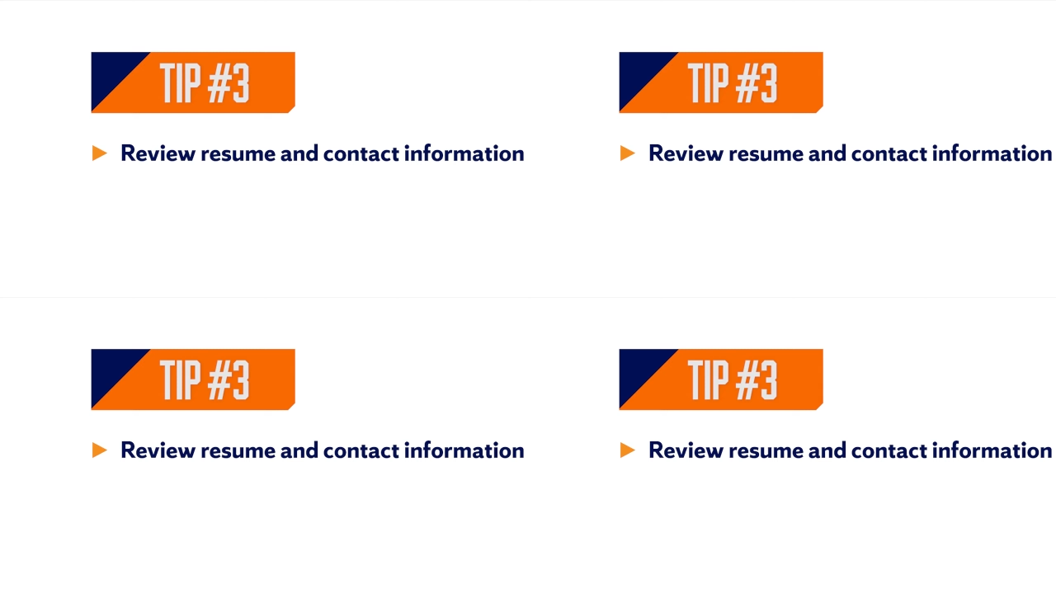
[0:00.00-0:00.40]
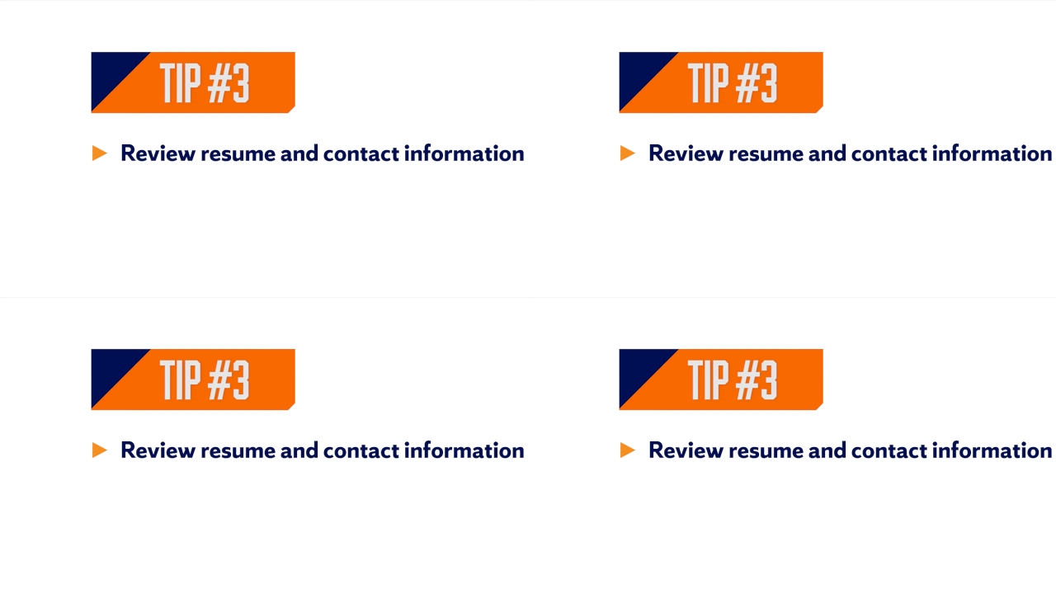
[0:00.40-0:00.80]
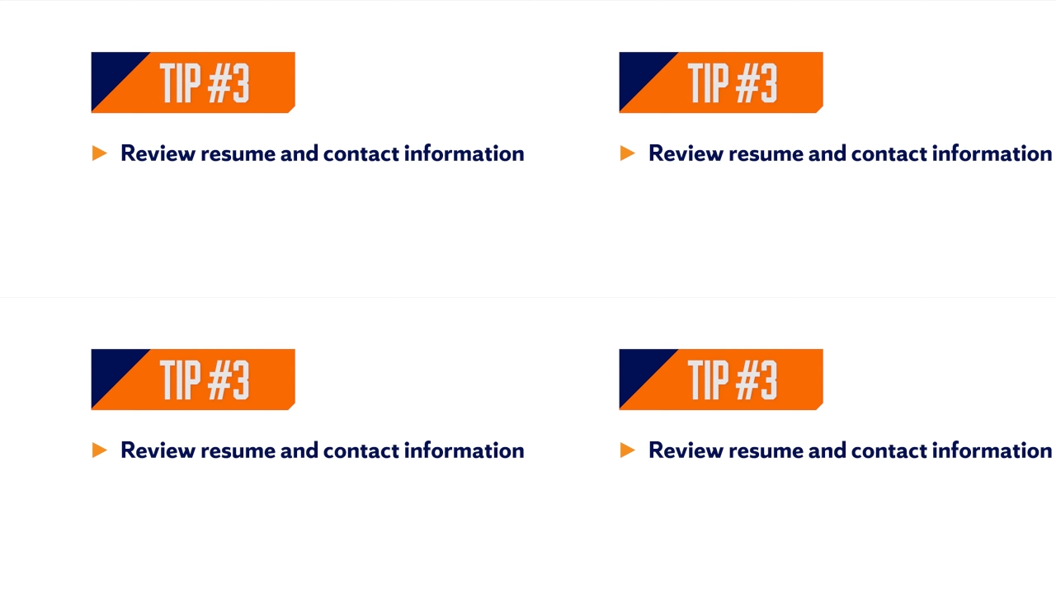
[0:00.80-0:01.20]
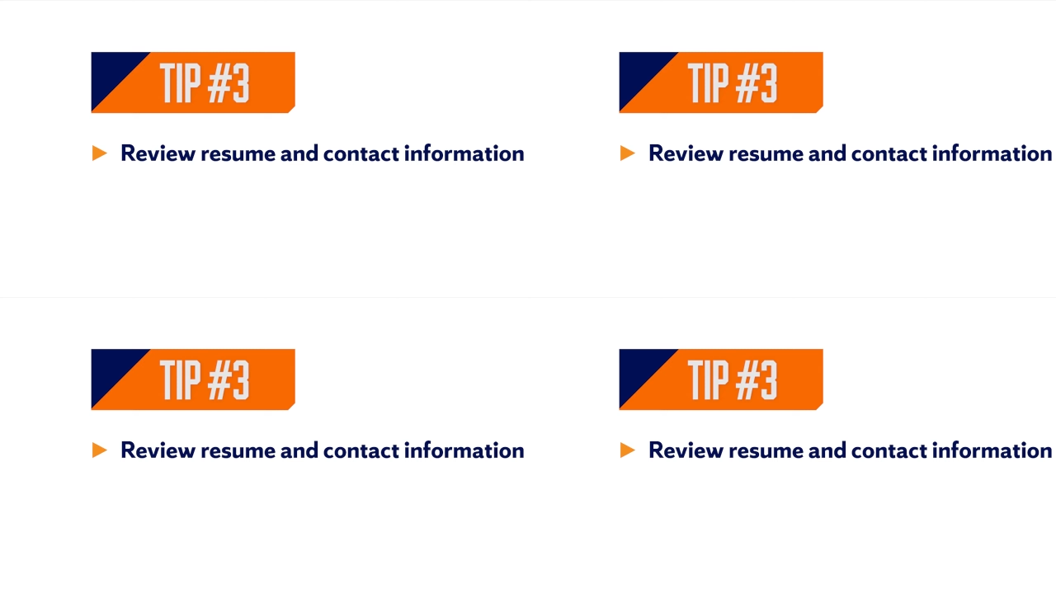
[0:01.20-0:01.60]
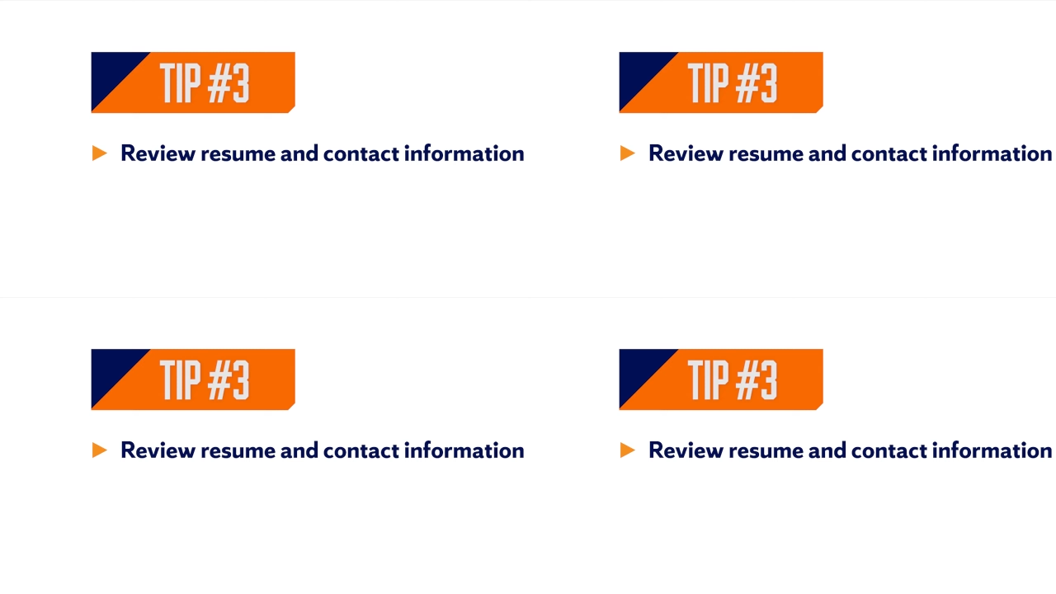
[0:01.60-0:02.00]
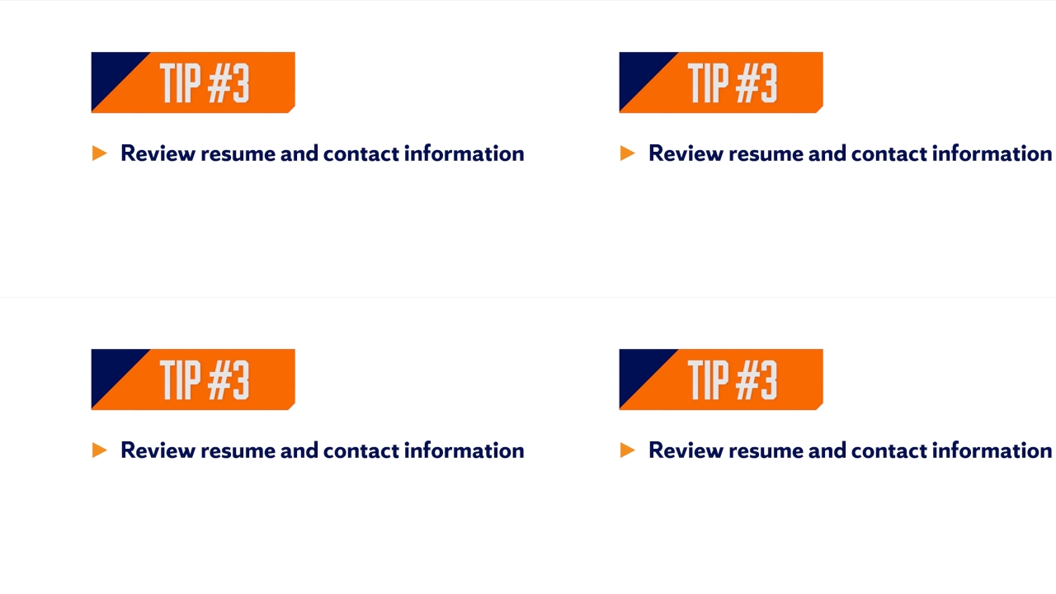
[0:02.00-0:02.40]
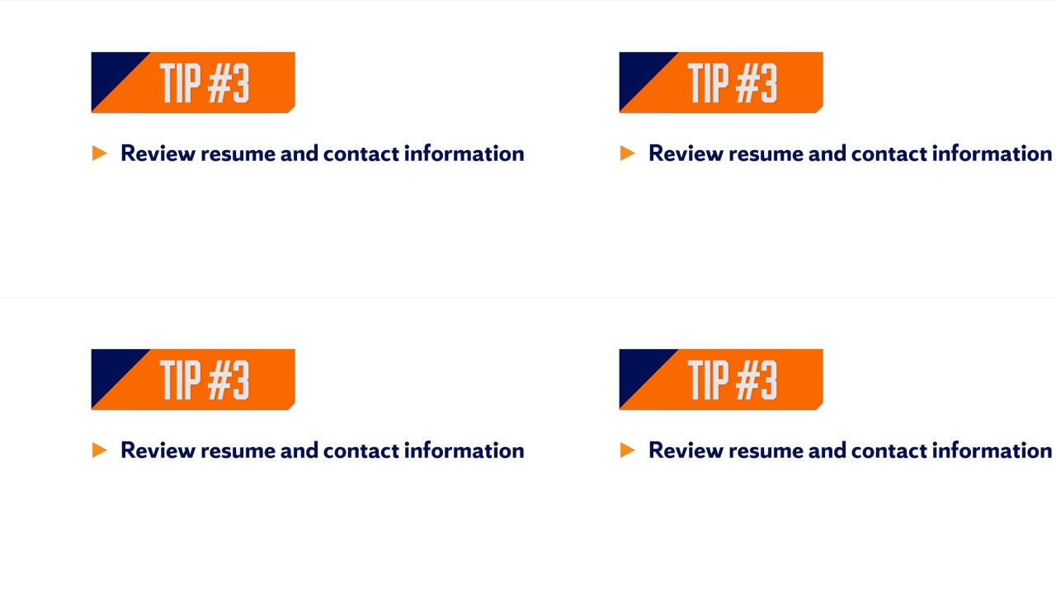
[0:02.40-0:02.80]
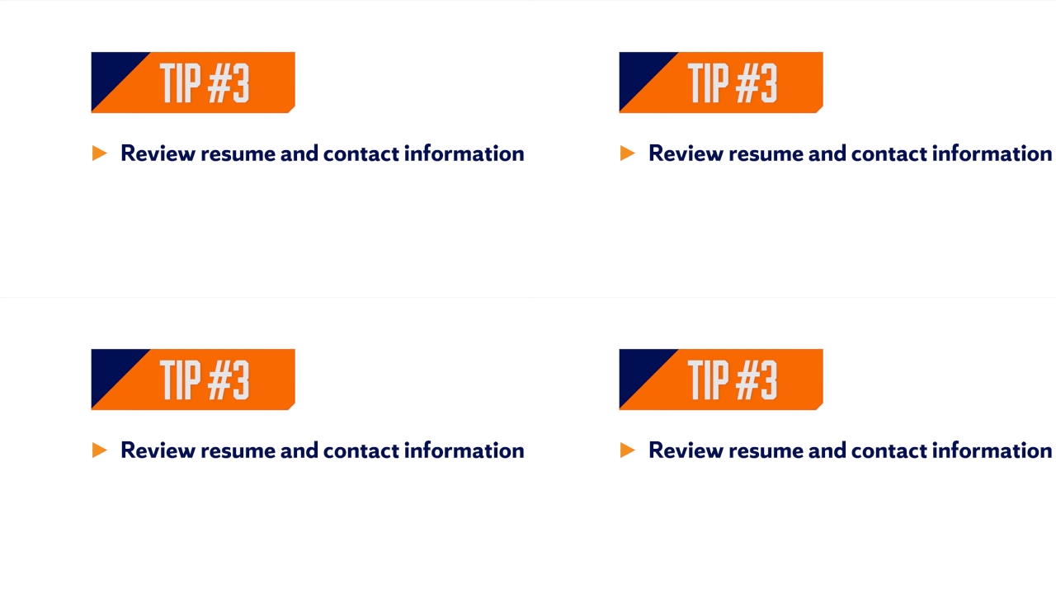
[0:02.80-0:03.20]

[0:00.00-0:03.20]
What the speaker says: (no speaker visible)